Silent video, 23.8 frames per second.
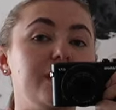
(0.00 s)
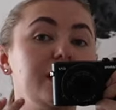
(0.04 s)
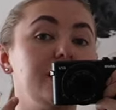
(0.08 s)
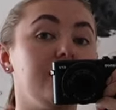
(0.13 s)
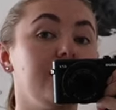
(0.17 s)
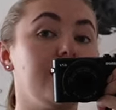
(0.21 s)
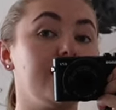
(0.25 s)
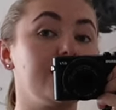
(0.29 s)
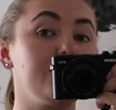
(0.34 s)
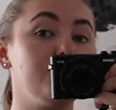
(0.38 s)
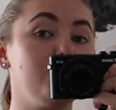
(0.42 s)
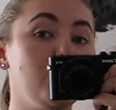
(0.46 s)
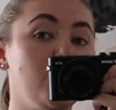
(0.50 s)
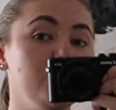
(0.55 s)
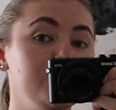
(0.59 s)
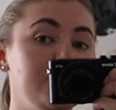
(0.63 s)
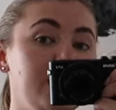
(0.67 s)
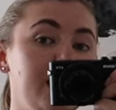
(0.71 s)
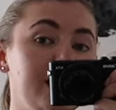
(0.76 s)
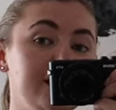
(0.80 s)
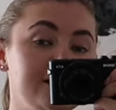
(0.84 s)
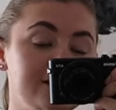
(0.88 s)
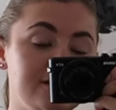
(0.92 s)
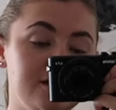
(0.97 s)
that are like roll
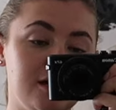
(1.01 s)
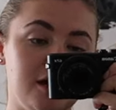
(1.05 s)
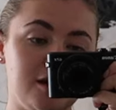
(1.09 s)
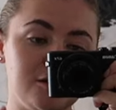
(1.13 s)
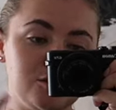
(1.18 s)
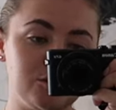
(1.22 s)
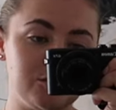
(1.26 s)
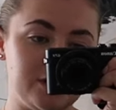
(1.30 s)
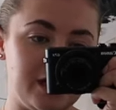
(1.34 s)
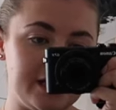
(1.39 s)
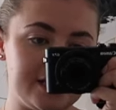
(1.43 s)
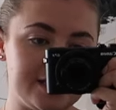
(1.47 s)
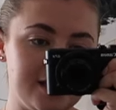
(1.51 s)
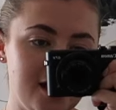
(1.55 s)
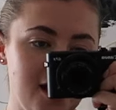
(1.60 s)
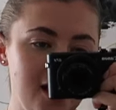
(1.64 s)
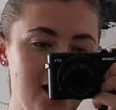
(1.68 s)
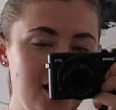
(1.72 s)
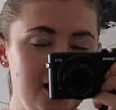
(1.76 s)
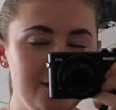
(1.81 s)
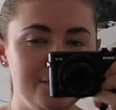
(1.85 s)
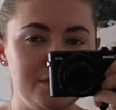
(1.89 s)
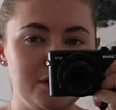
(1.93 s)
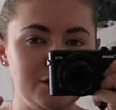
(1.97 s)
necks, turtlenecks,
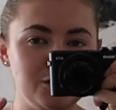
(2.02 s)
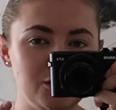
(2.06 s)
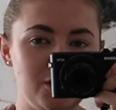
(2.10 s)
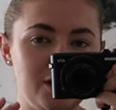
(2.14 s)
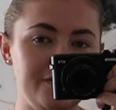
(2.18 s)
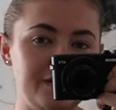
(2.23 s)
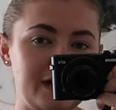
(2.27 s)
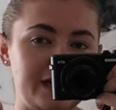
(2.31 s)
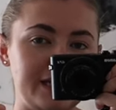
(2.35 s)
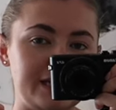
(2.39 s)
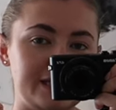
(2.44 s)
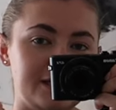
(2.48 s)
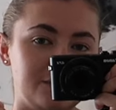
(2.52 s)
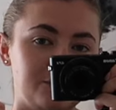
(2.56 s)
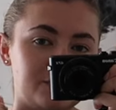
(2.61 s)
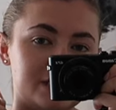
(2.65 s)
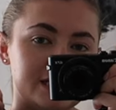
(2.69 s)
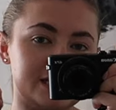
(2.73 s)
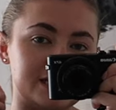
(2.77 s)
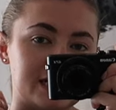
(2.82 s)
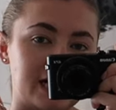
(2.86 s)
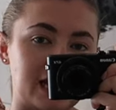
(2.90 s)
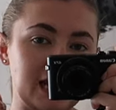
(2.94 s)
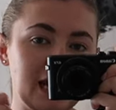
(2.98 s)
but I don't have anything with
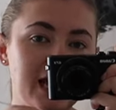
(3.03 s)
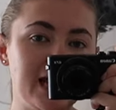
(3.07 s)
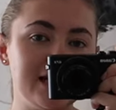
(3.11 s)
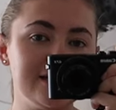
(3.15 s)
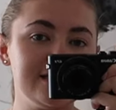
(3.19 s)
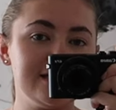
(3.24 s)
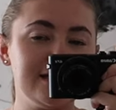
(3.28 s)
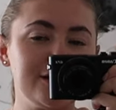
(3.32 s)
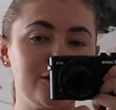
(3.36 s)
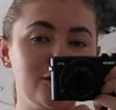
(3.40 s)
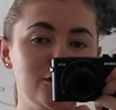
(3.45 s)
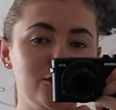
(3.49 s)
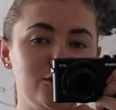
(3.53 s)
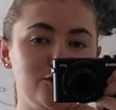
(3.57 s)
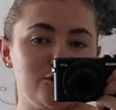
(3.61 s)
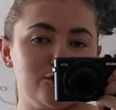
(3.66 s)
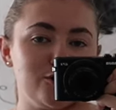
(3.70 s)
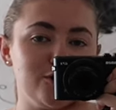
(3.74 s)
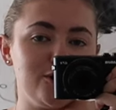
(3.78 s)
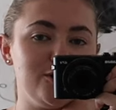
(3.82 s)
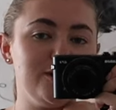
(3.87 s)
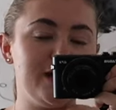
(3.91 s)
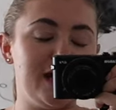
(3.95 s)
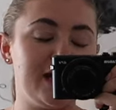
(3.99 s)
this classic
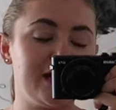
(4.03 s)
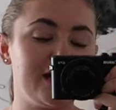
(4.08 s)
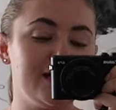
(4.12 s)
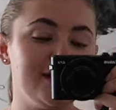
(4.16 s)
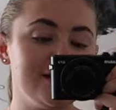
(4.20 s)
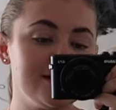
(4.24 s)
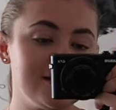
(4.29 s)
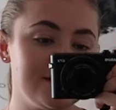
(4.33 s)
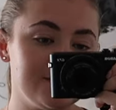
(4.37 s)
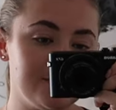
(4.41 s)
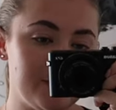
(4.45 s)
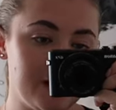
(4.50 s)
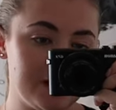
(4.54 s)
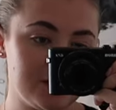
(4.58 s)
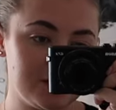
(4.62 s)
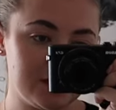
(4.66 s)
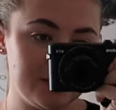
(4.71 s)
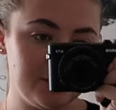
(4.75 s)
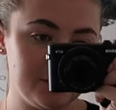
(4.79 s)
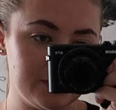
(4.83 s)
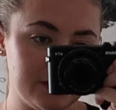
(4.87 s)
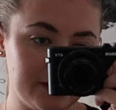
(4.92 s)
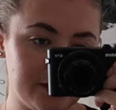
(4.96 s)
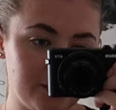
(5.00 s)
crew neck, and
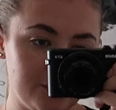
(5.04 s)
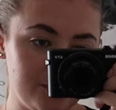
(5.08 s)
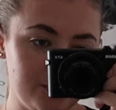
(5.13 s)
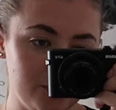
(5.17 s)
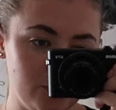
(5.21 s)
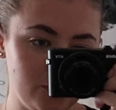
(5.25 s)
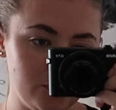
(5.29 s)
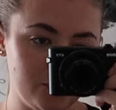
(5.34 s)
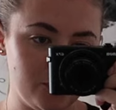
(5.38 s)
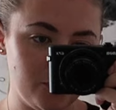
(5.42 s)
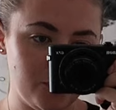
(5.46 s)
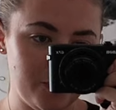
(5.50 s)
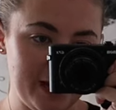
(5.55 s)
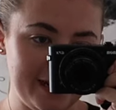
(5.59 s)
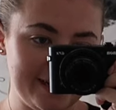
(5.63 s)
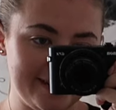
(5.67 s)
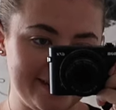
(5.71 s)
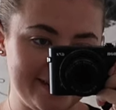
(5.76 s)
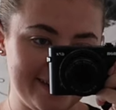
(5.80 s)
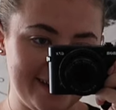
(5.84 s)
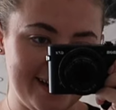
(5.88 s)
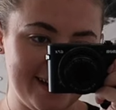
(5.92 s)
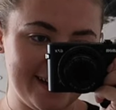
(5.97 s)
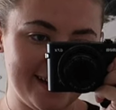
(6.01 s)
especially with like a beautiful
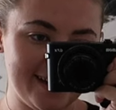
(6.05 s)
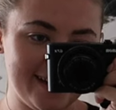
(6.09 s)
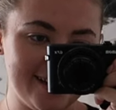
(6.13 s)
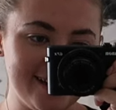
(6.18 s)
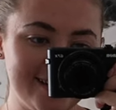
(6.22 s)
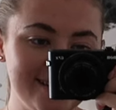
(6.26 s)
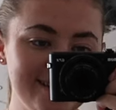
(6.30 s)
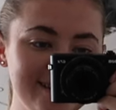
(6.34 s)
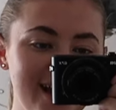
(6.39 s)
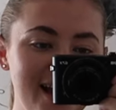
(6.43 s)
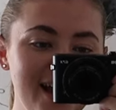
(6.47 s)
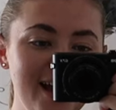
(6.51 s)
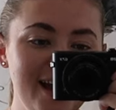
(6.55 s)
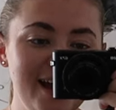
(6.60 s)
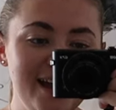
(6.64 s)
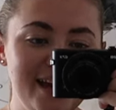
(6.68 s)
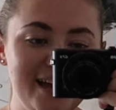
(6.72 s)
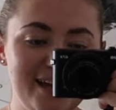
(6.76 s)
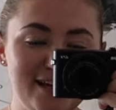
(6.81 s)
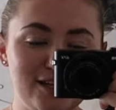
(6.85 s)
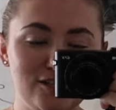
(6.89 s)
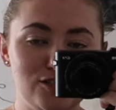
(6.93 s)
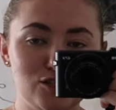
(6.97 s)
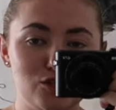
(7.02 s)
pendant necklace,
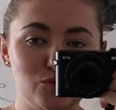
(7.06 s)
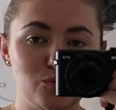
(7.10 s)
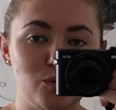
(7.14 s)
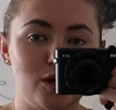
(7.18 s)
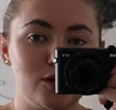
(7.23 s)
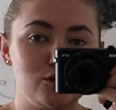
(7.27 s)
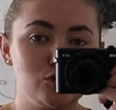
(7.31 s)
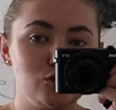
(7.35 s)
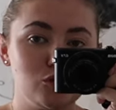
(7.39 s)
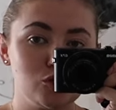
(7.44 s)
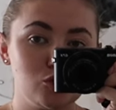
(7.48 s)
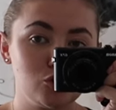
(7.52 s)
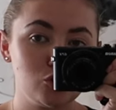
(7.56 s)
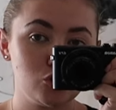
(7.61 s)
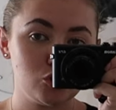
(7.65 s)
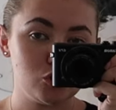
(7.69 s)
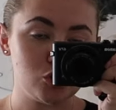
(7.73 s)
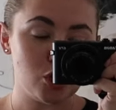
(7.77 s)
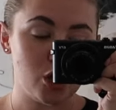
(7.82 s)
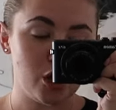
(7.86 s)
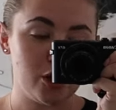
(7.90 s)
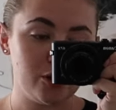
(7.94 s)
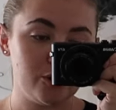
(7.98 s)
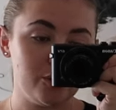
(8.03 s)
it just works so,